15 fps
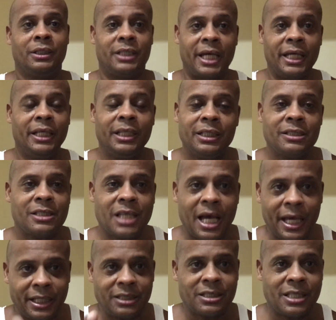dating
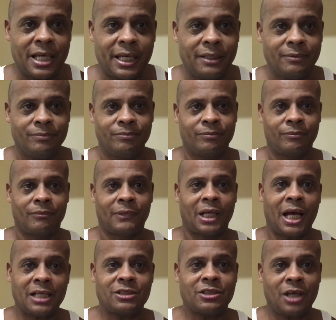sites that
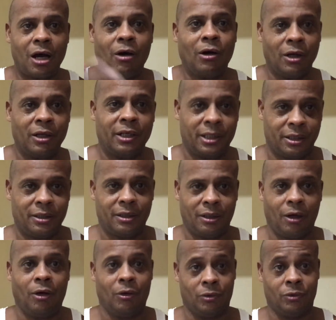I saw her
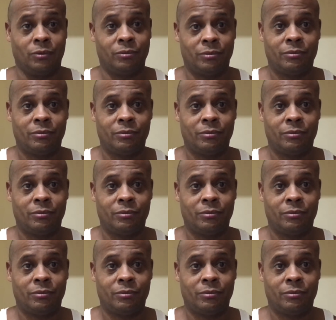on,